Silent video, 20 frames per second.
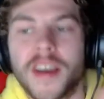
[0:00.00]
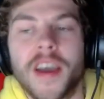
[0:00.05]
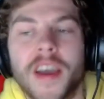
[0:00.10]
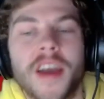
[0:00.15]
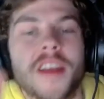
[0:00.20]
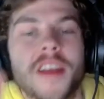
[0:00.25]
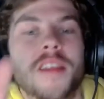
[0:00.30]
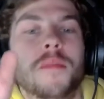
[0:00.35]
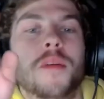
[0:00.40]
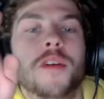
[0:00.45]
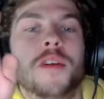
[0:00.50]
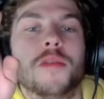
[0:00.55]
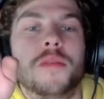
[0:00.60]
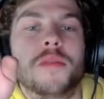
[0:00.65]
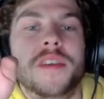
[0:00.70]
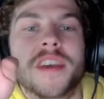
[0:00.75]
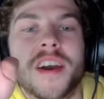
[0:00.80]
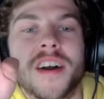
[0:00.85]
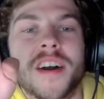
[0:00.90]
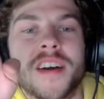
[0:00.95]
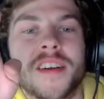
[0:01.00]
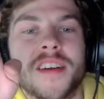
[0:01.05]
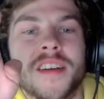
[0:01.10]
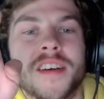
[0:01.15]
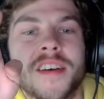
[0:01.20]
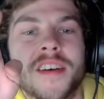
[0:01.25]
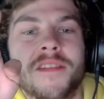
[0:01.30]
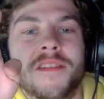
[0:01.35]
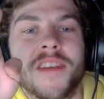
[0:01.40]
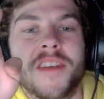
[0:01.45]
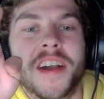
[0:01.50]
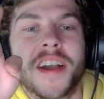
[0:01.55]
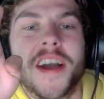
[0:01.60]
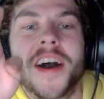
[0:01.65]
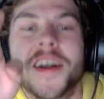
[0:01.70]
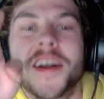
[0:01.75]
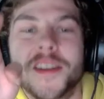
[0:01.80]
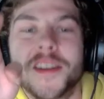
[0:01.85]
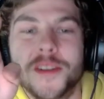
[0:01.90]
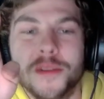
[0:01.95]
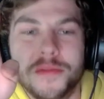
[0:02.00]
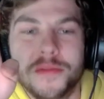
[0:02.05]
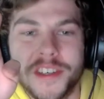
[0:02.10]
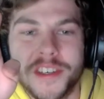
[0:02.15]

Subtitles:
in the middle, we got my guy Luffy